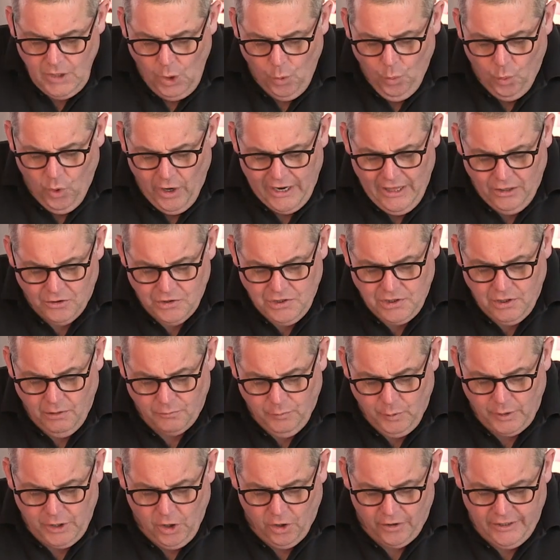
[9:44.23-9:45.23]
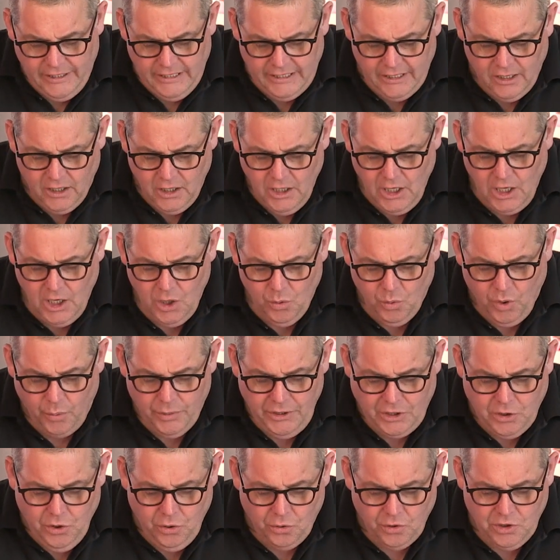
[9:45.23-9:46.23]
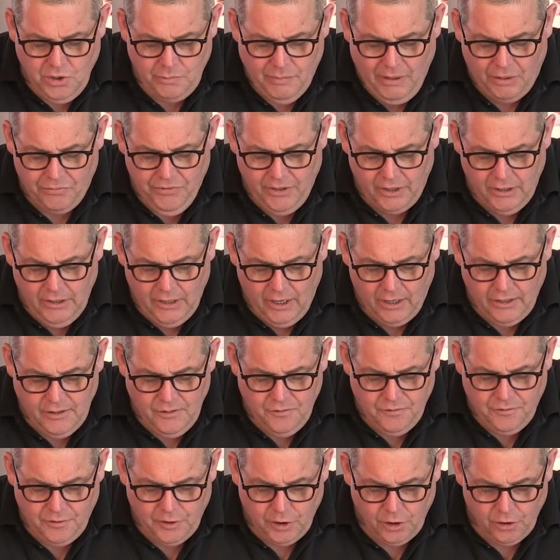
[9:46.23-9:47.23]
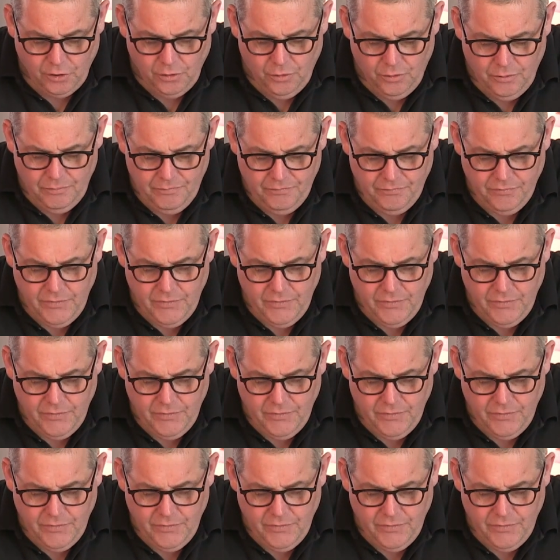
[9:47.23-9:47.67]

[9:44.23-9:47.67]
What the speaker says: What else have we got here? Well, we talked about the live view.